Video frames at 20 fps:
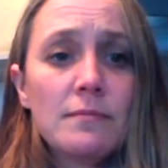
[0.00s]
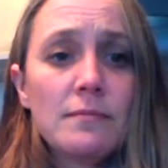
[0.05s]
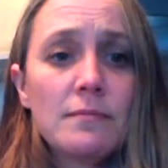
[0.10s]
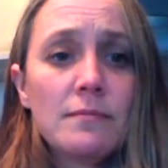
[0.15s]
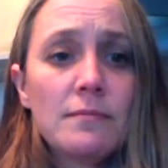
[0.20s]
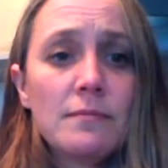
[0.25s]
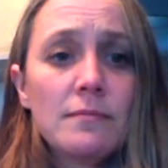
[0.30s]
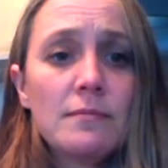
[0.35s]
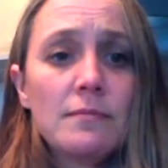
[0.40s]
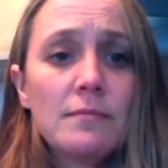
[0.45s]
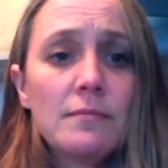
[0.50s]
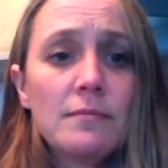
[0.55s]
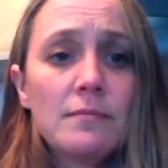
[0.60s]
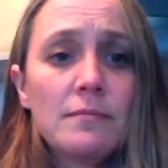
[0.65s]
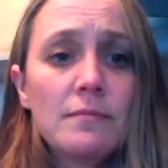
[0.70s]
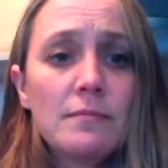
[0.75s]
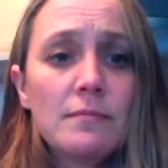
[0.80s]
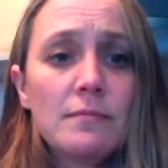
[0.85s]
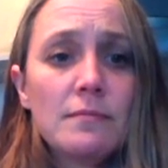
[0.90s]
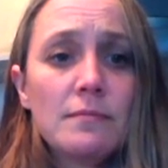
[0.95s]

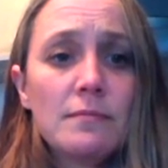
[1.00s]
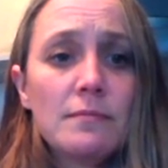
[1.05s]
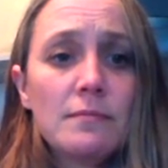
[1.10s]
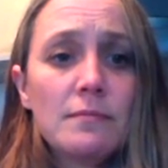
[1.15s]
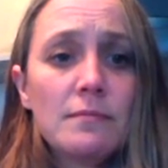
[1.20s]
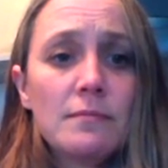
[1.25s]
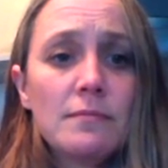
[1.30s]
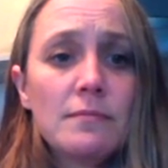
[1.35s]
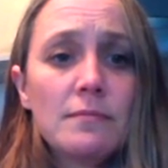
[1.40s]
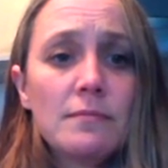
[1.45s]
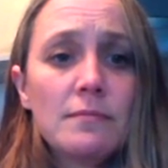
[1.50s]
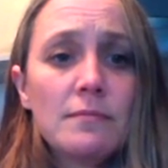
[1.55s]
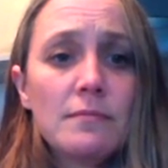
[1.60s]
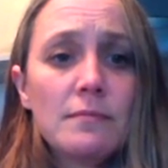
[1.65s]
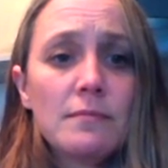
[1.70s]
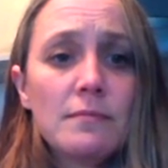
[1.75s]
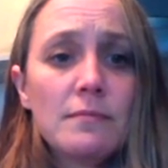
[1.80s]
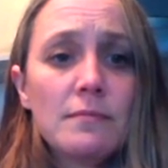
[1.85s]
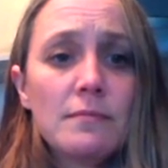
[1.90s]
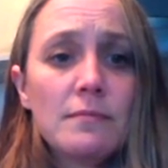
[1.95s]

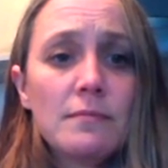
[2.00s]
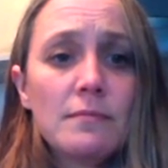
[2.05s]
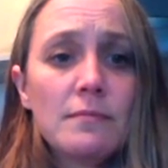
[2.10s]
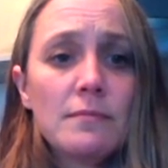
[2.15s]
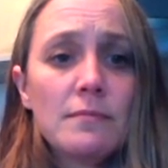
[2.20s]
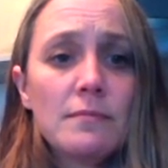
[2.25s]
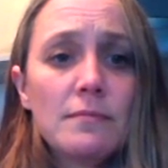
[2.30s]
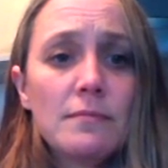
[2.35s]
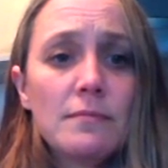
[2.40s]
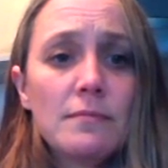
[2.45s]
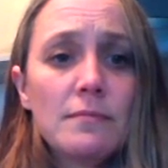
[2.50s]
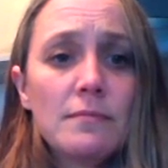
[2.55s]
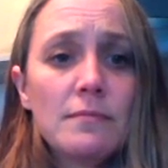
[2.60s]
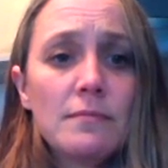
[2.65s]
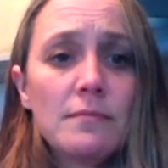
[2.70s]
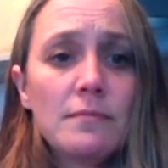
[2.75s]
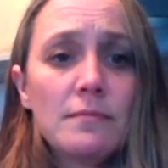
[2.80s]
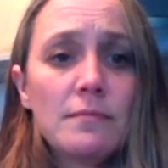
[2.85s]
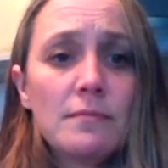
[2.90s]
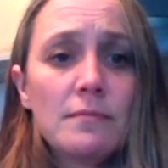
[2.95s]

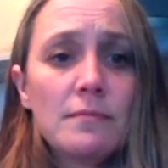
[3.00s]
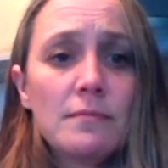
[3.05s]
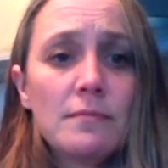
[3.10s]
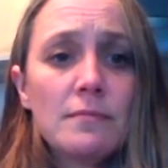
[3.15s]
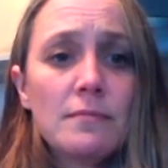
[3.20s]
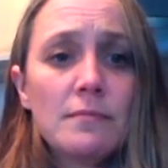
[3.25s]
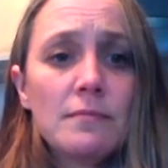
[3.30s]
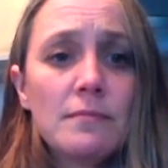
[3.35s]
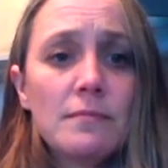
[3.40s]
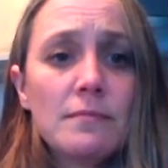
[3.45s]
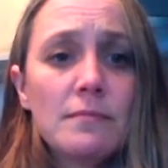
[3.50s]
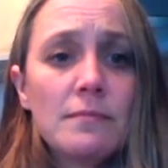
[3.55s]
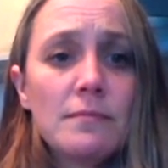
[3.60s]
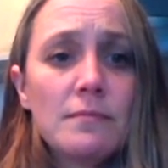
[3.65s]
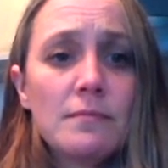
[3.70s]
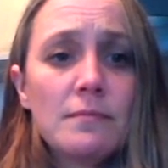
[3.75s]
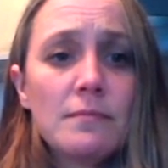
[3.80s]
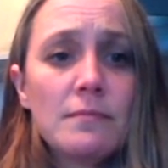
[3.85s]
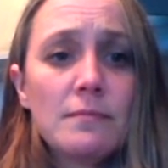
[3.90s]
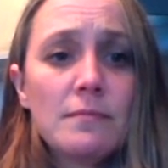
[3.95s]

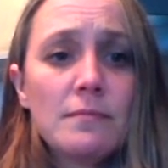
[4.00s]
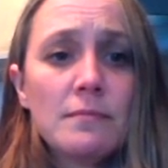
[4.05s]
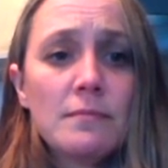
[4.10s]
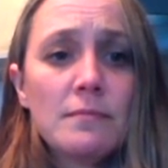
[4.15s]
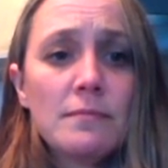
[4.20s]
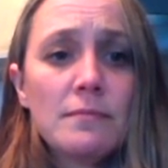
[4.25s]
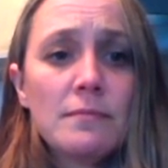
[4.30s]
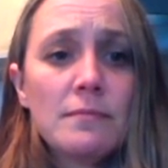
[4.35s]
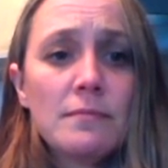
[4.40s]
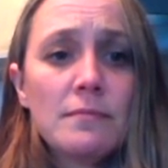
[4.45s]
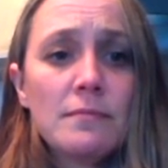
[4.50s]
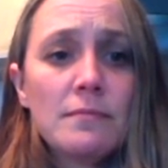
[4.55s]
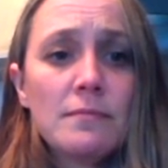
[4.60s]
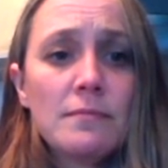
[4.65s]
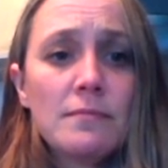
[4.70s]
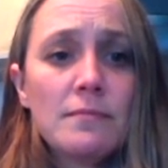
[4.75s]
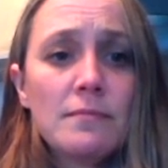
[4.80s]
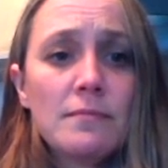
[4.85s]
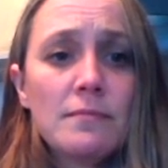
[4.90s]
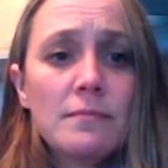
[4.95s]

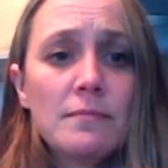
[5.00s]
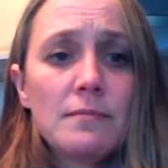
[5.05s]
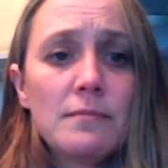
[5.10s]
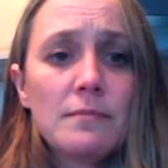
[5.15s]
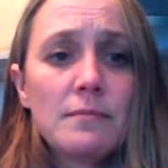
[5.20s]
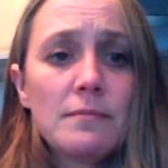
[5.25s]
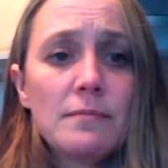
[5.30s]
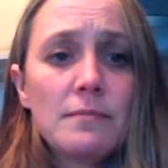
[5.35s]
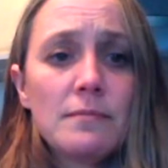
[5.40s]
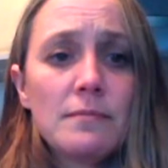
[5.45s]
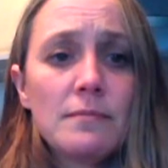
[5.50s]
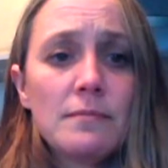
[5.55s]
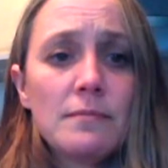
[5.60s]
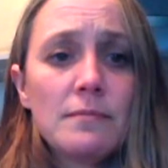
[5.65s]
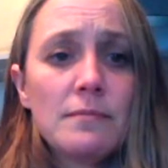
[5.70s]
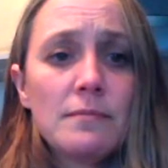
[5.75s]
[no speech]